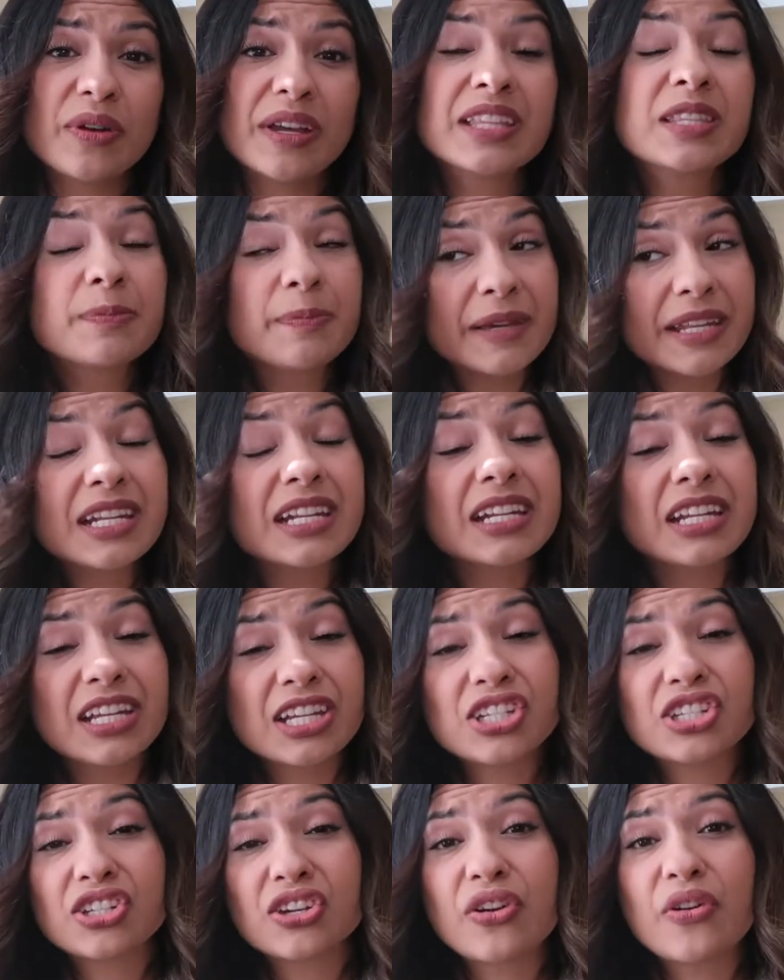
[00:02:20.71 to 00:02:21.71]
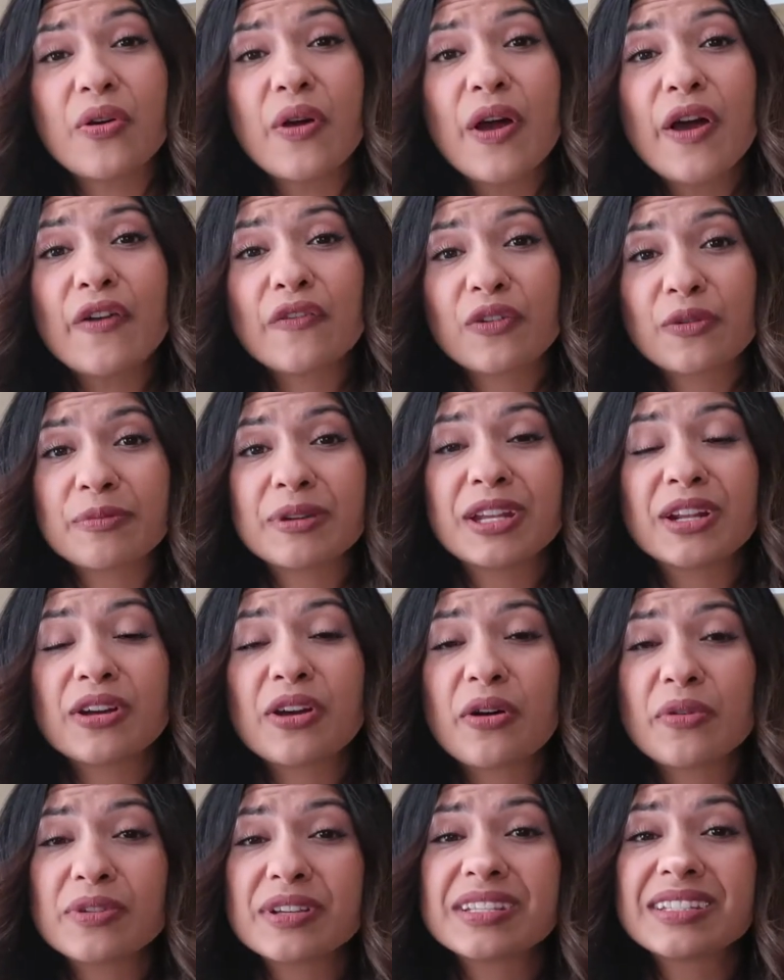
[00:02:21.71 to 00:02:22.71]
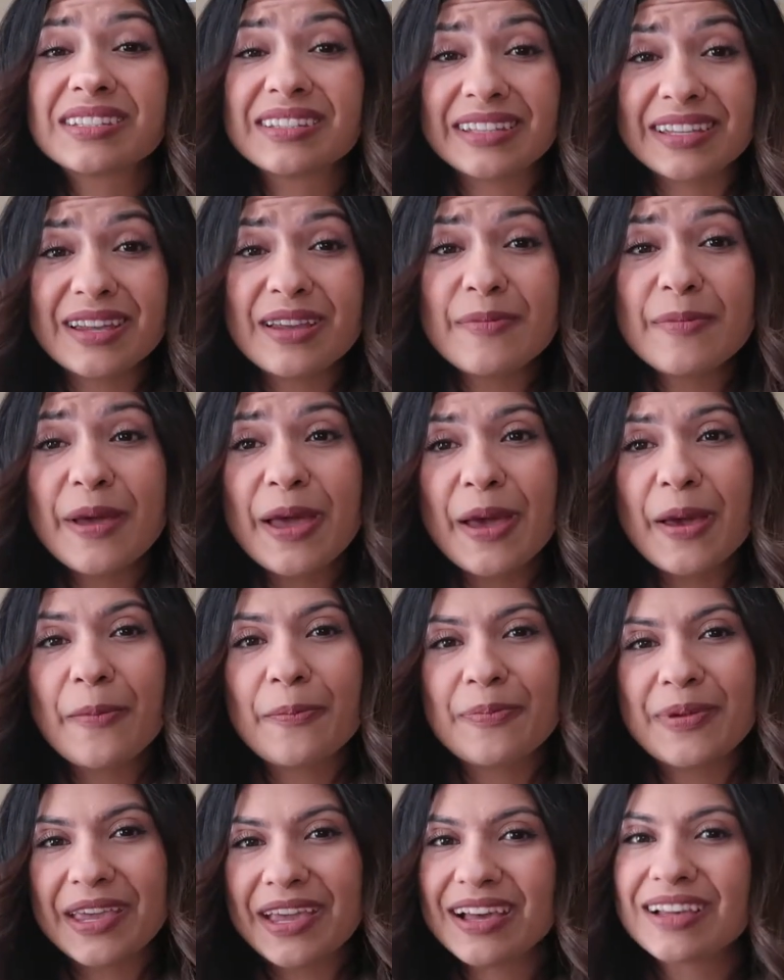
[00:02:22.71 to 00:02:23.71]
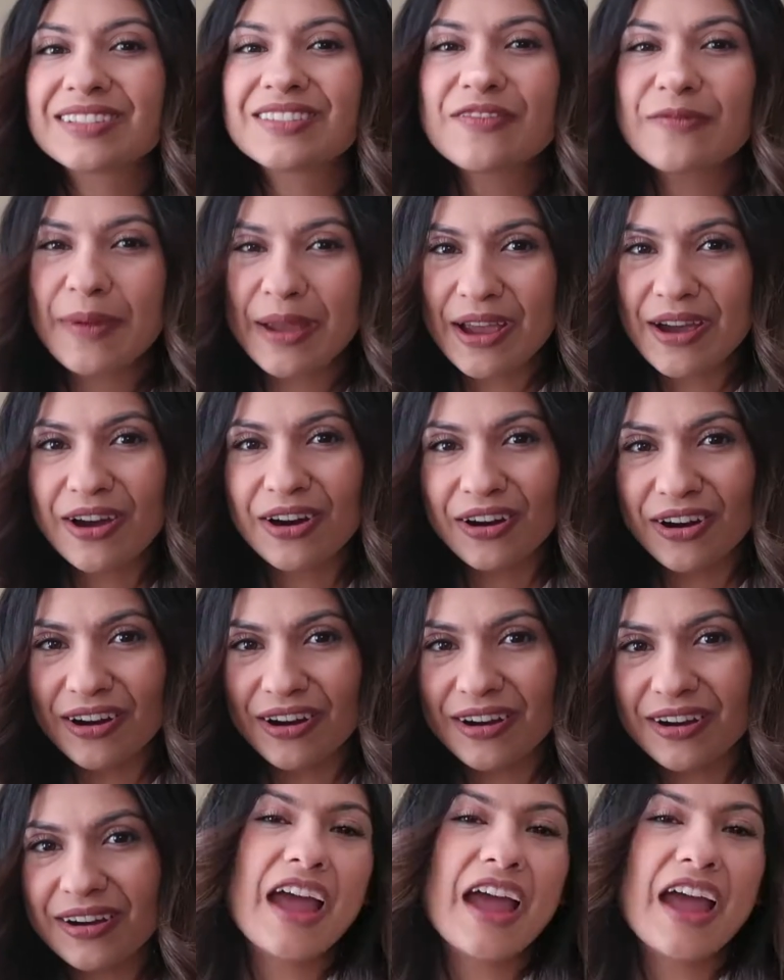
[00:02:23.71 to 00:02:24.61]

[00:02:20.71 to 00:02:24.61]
It's been an issue for me to go to sleep because of my hunger.